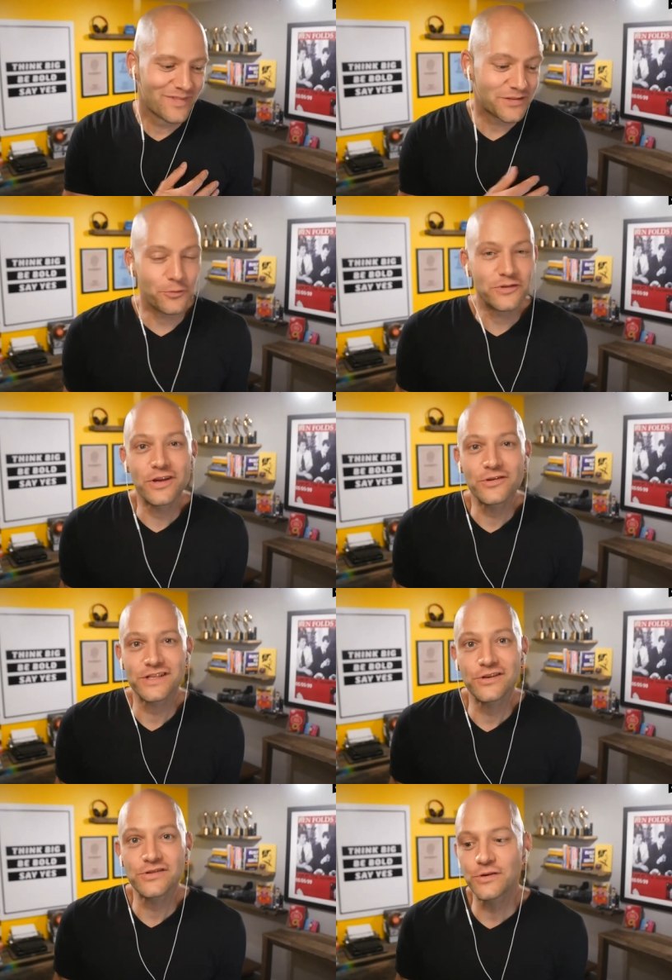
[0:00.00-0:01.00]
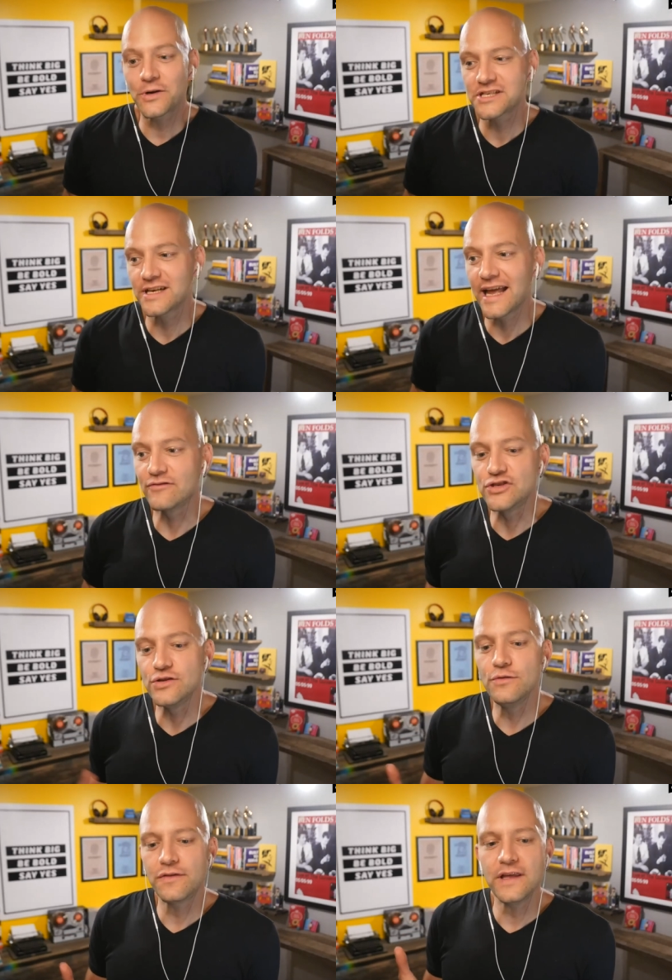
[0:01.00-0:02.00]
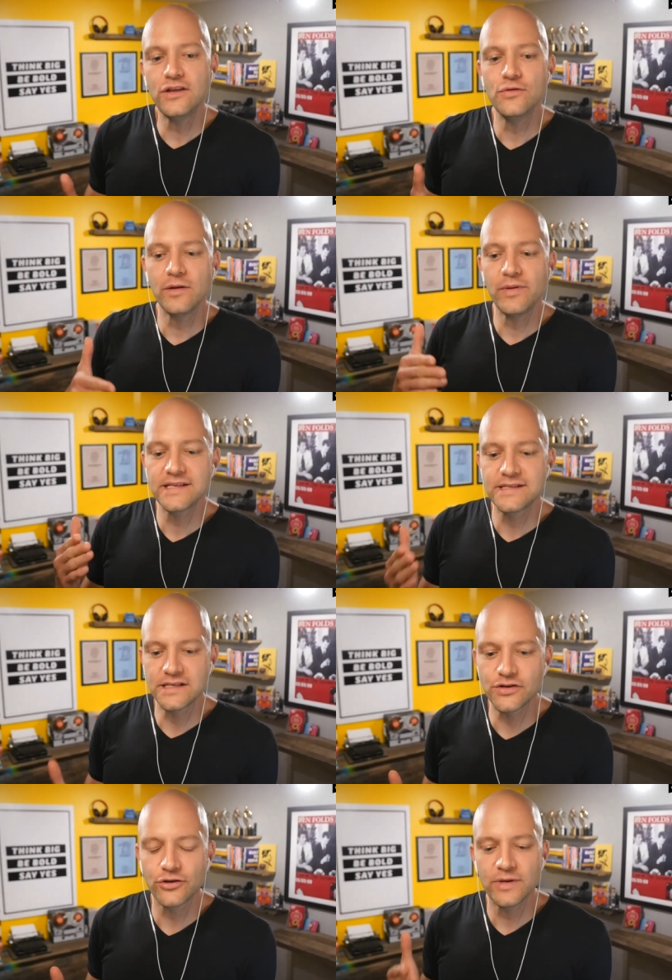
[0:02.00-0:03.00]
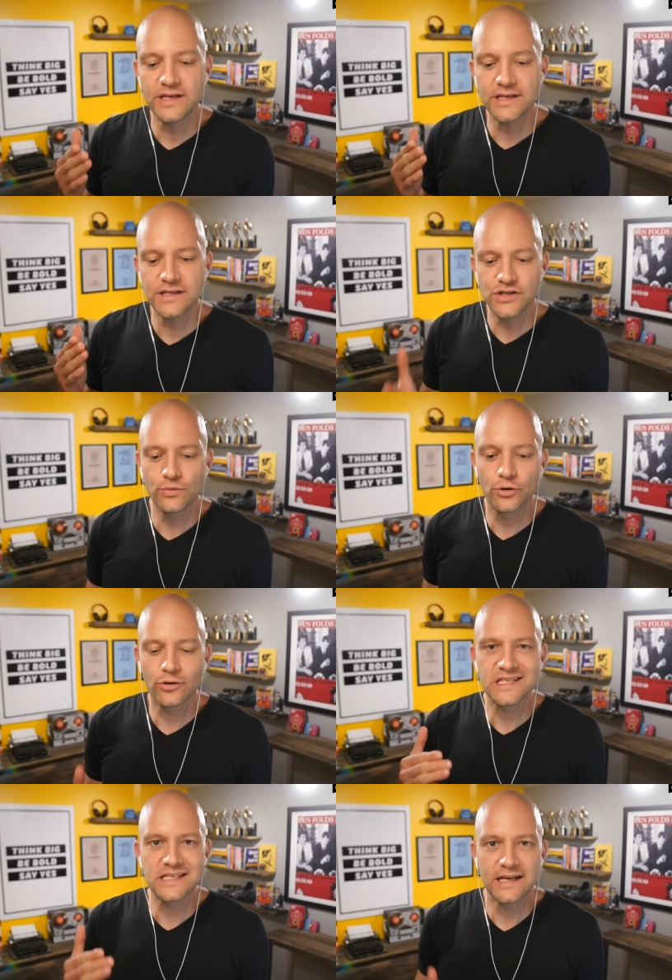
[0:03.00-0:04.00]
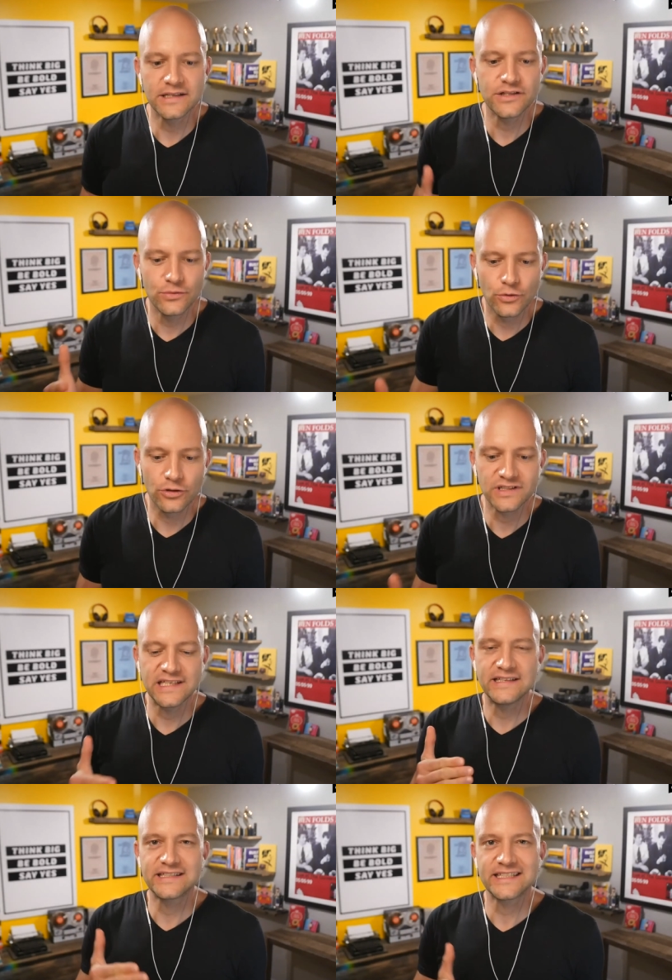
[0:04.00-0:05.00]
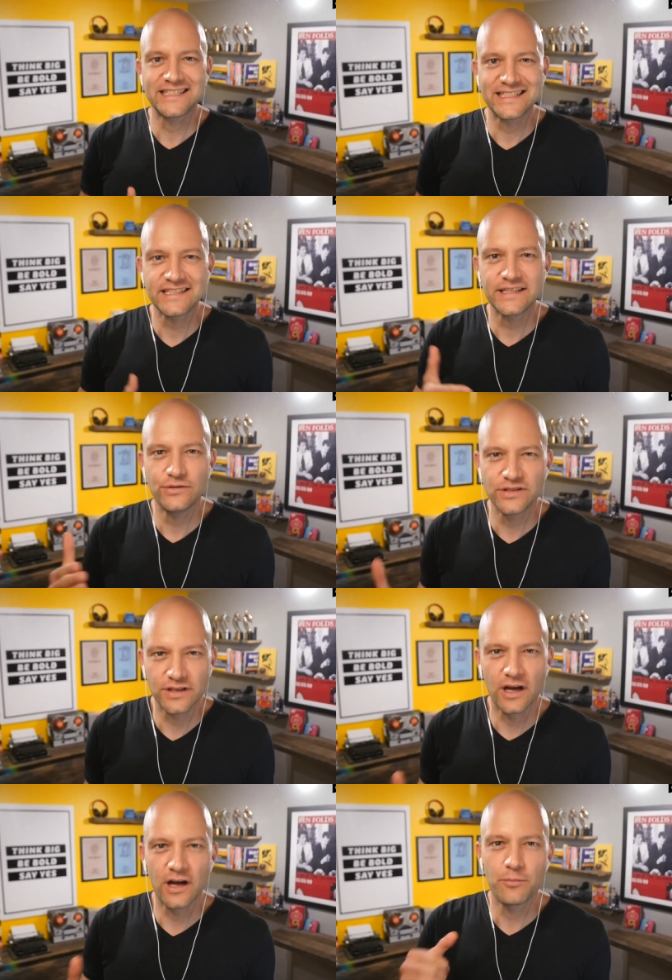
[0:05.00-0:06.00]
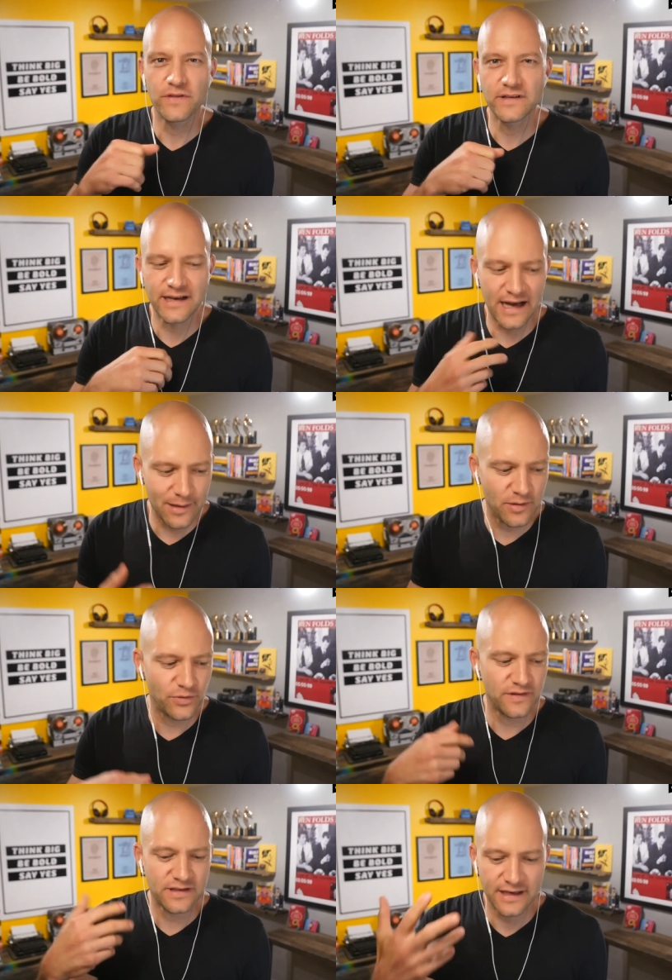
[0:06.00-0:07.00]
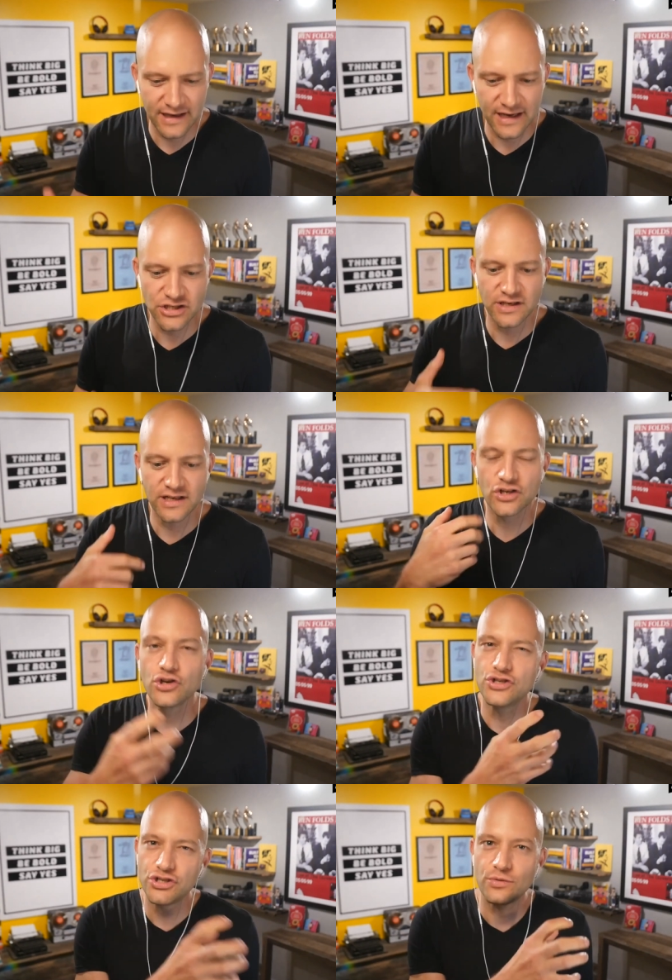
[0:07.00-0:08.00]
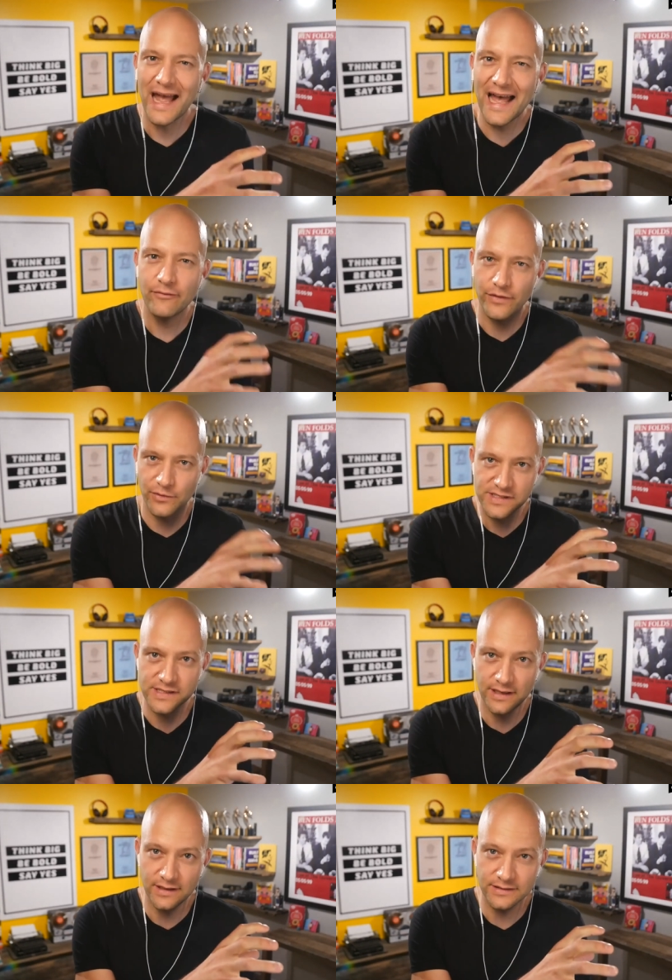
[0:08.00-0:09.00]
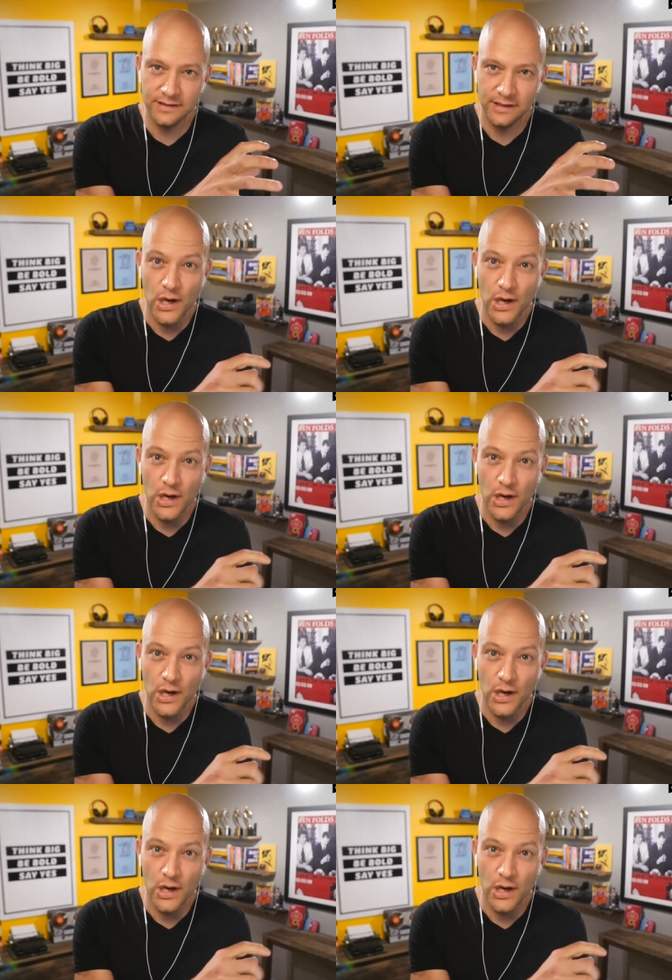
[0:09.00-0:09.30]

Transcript: so, so here's, here's the question I have. Do you think yeah. you can be as determined as you were, as young as you were, see the success that you saw, put the time in, put the dedication in? Could you have those things